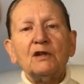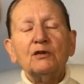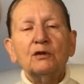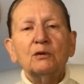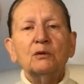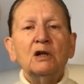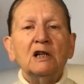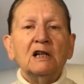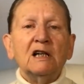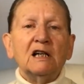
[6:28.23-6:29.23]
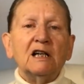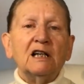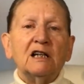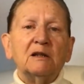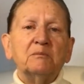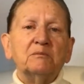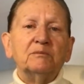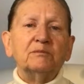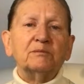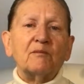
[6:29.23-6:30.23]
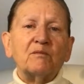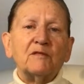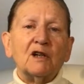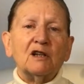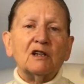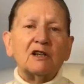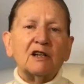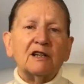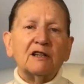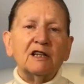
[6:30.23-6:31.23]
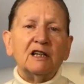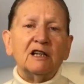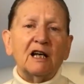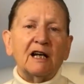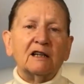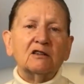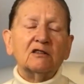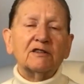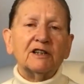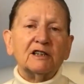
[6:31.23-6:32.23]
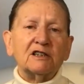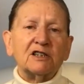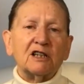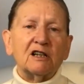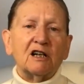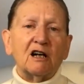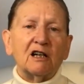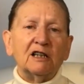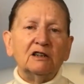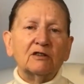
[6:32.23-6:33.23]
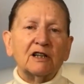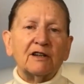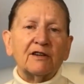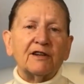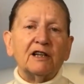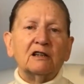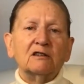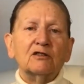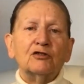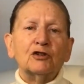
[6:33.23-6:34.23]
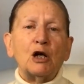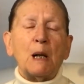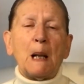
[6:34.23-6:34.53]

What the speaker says: So, in the angle that I look at things,